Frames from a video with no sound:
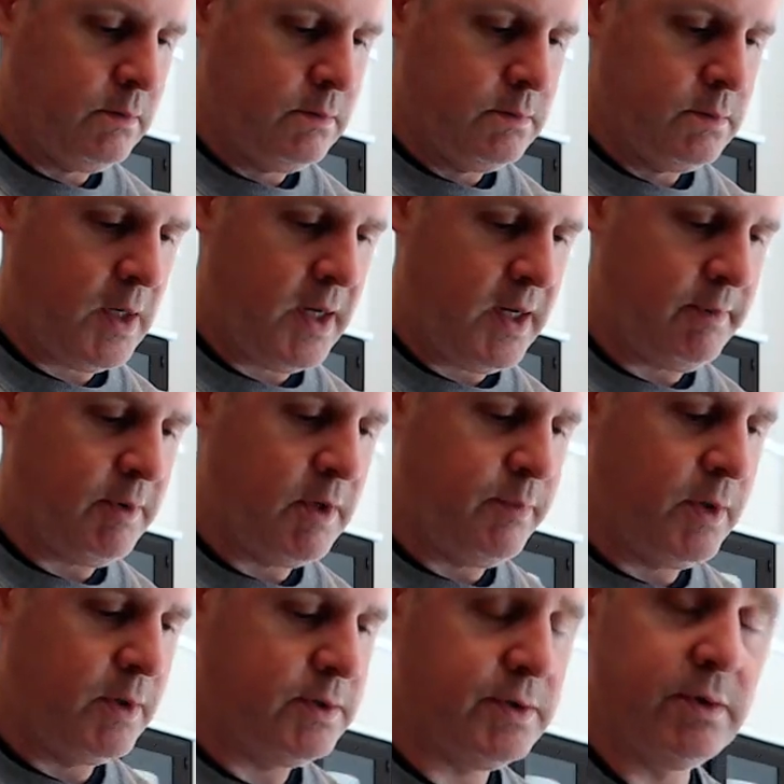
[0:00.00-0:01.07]
I am going to
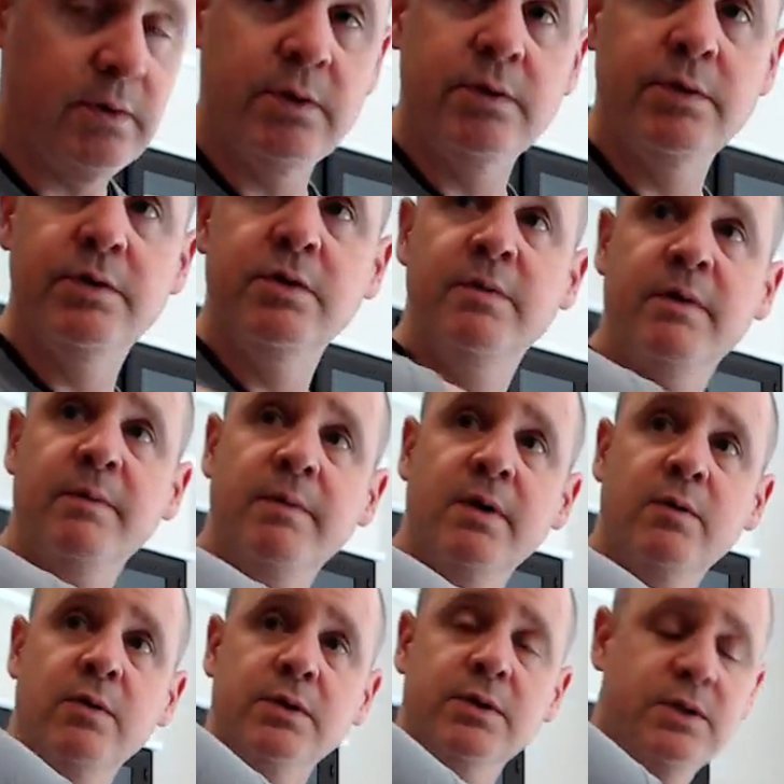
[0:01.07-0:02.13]
post it on YouTube. Everybody
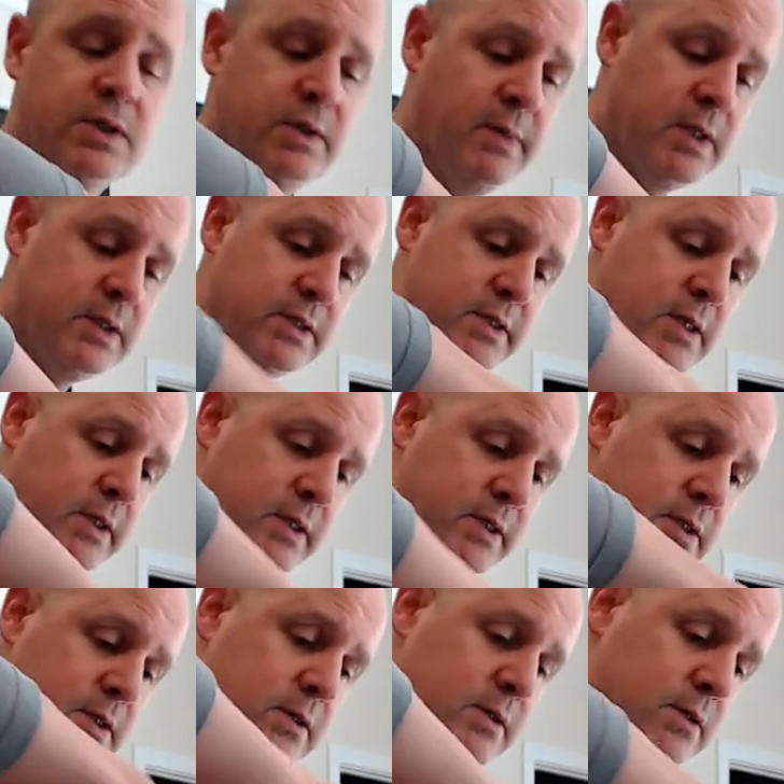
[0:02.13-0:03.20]
wants to eat my steaks.
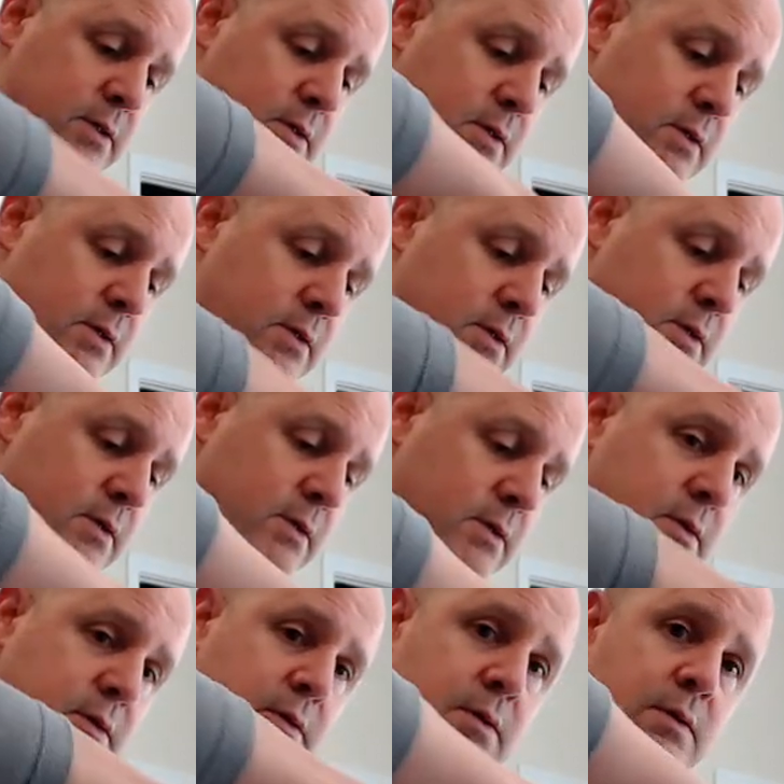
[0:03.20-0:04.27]
You have a YouTube
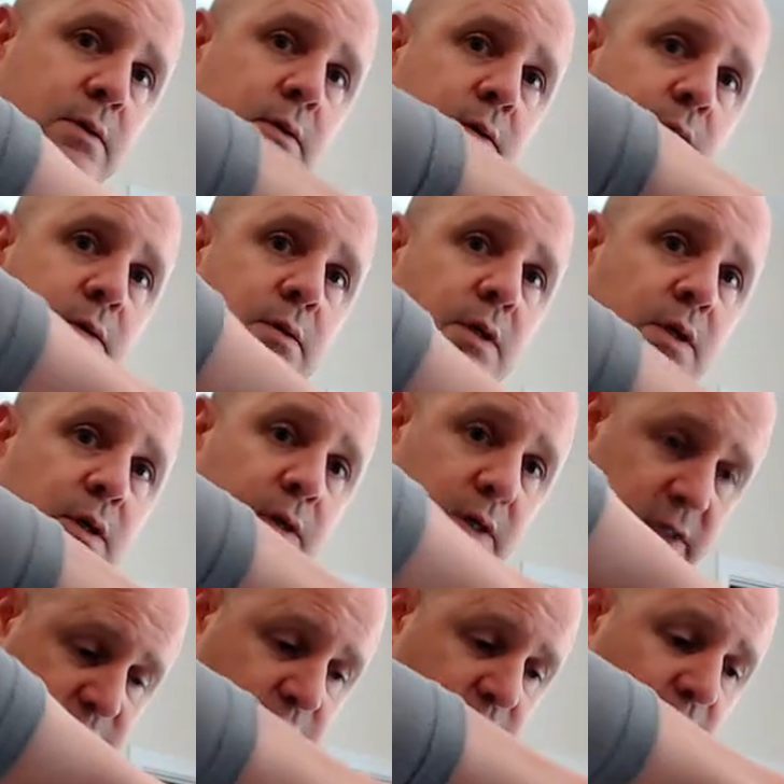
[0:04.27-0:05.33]
channel?
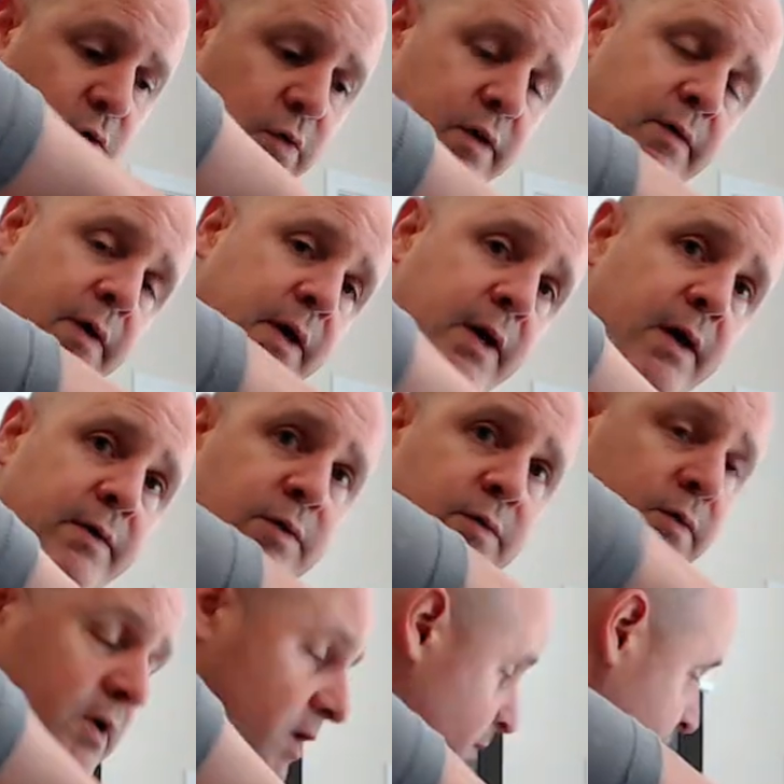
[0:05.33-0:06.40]
It's recording right now. Do you want to
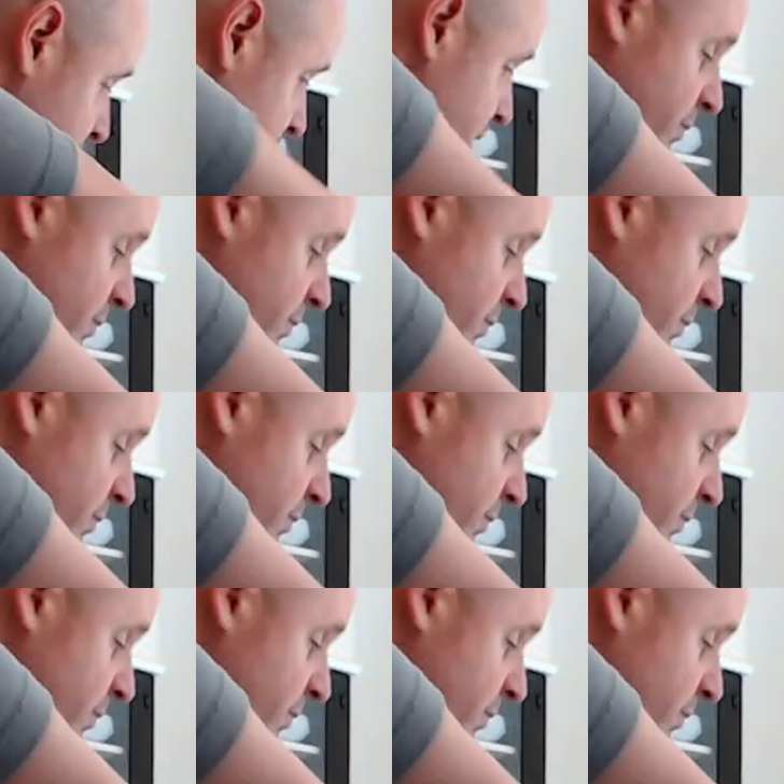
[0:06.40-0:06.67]
come over here and do